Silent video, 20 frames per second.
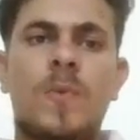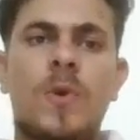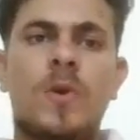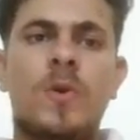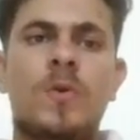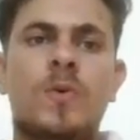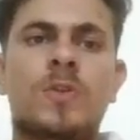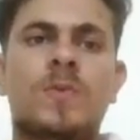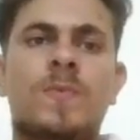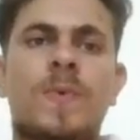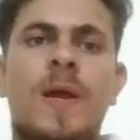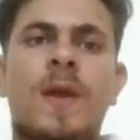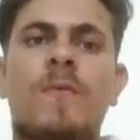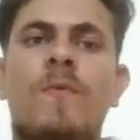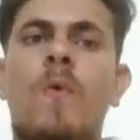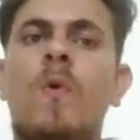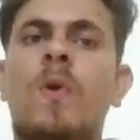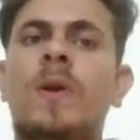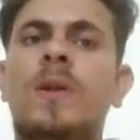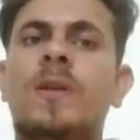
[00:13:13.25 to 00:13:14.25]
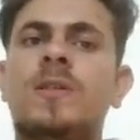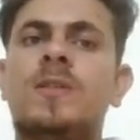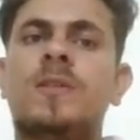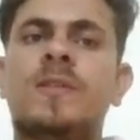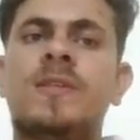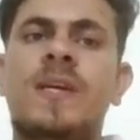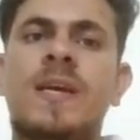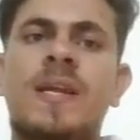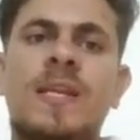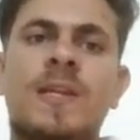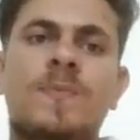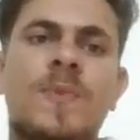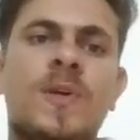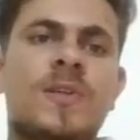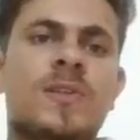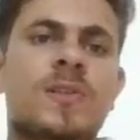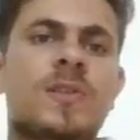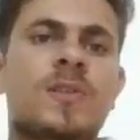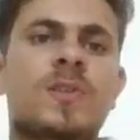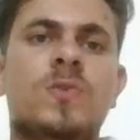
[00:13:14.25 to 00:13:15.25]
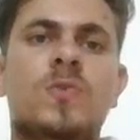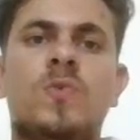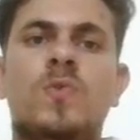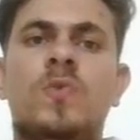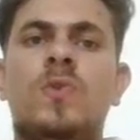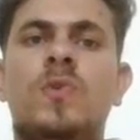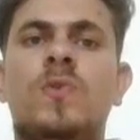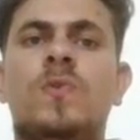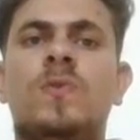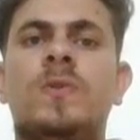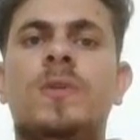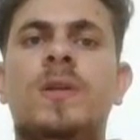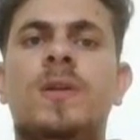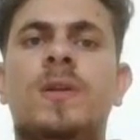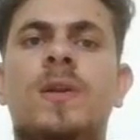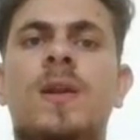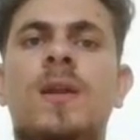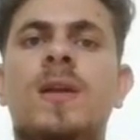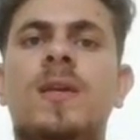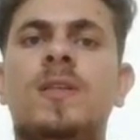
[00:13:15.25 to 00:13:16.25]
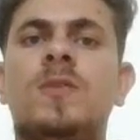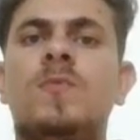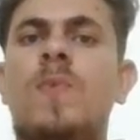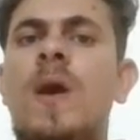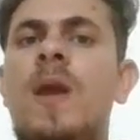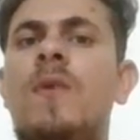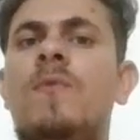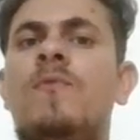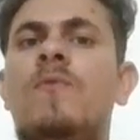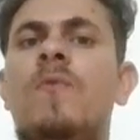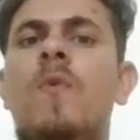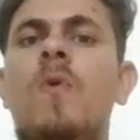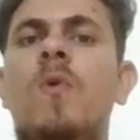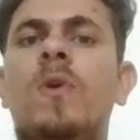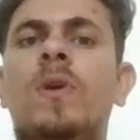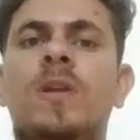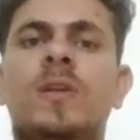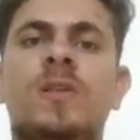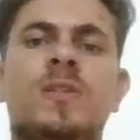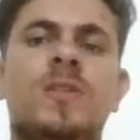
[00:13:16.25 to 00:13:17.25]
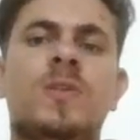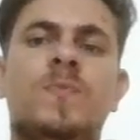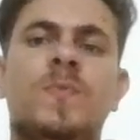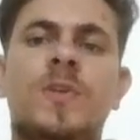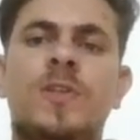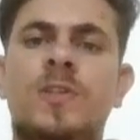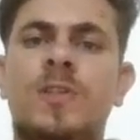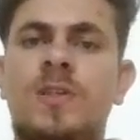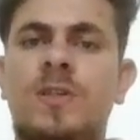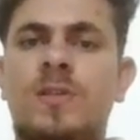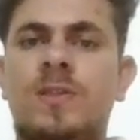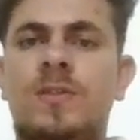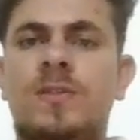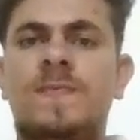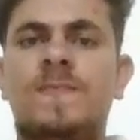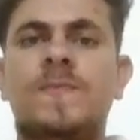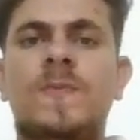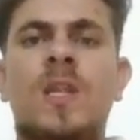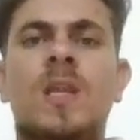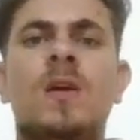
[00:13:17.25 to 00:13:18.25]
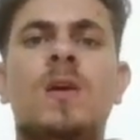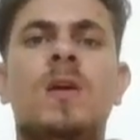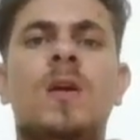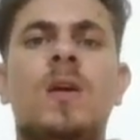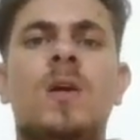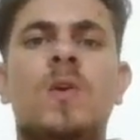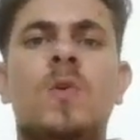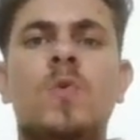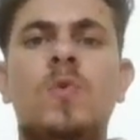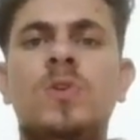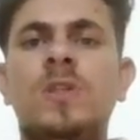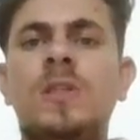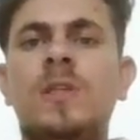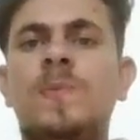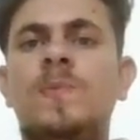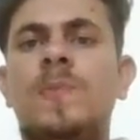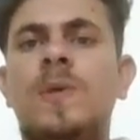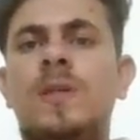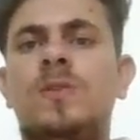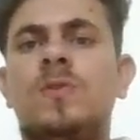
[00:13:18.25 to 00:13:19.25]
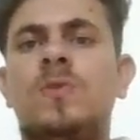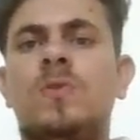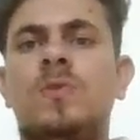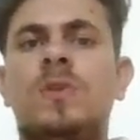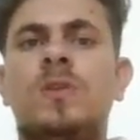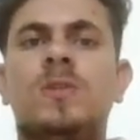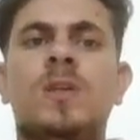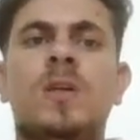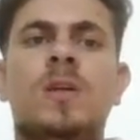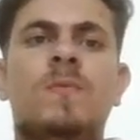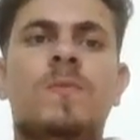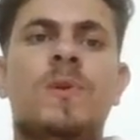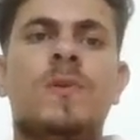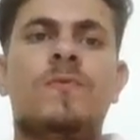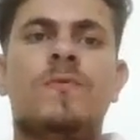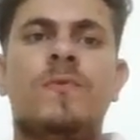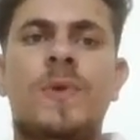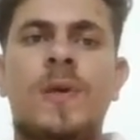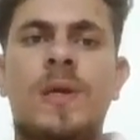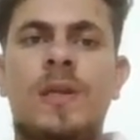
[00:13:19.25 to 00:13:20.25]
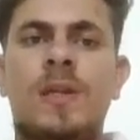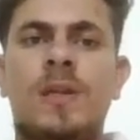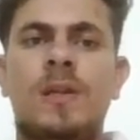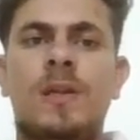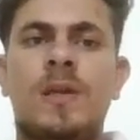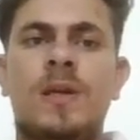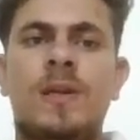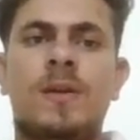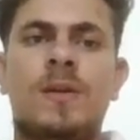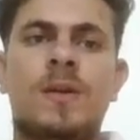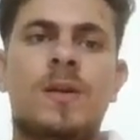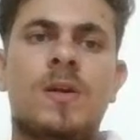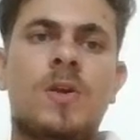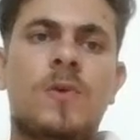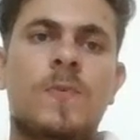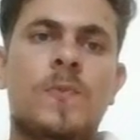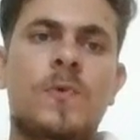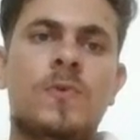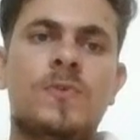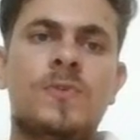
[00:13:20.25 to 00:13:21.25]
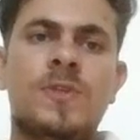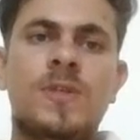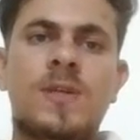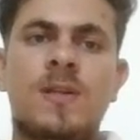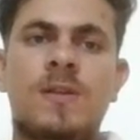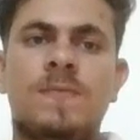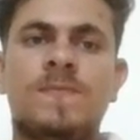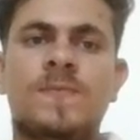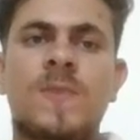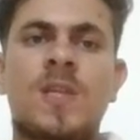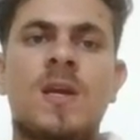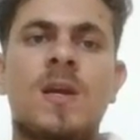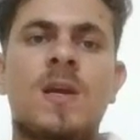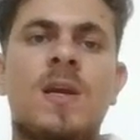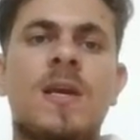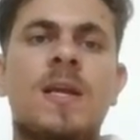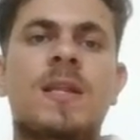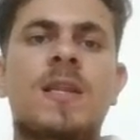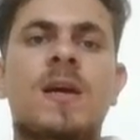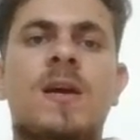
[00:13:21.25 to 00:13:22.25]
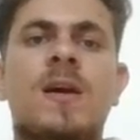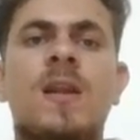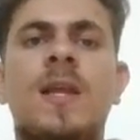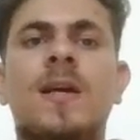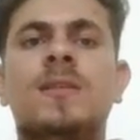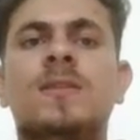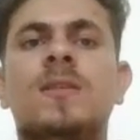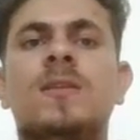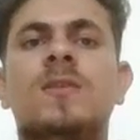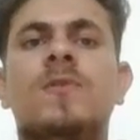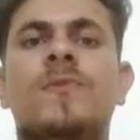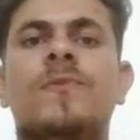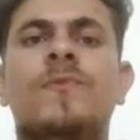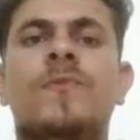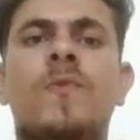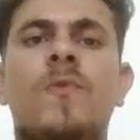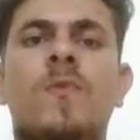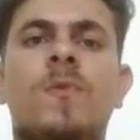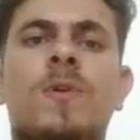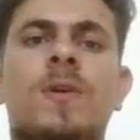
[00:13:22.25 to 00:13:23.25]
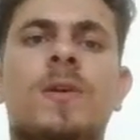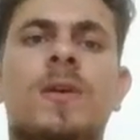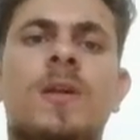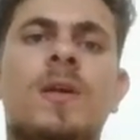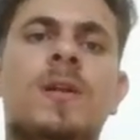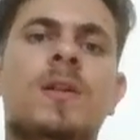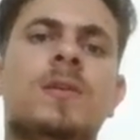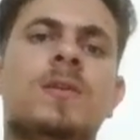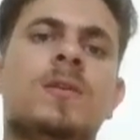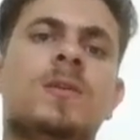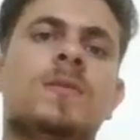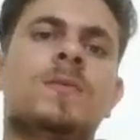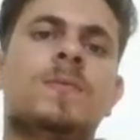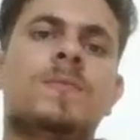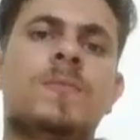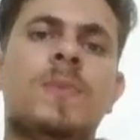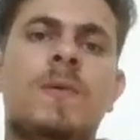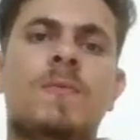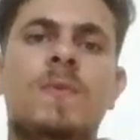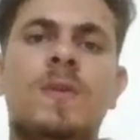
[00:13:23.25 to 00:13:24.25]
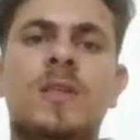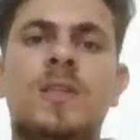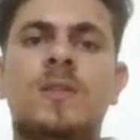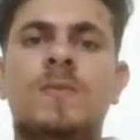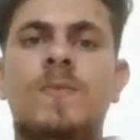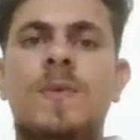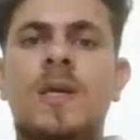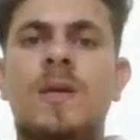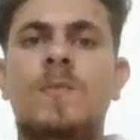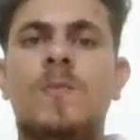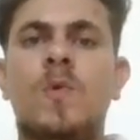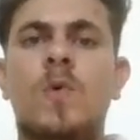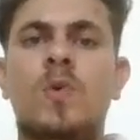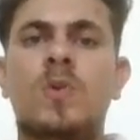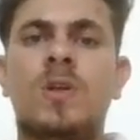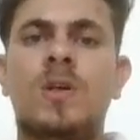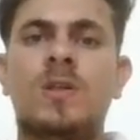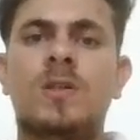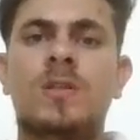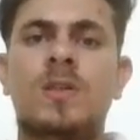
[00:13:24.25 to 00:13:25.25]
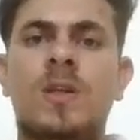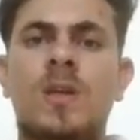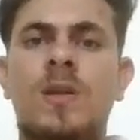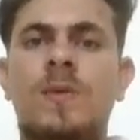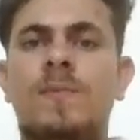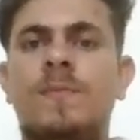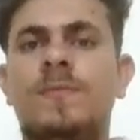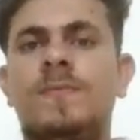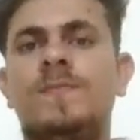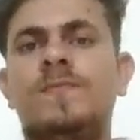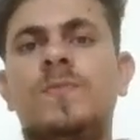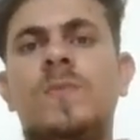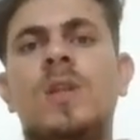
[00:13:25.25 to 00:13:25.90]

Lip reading: produced by Walt Disney Animation Studios and released by Walt Disney Pictures, loosely based on the German fairy tale Rapunzel in the collection of folk tales published by Brothers Grimm.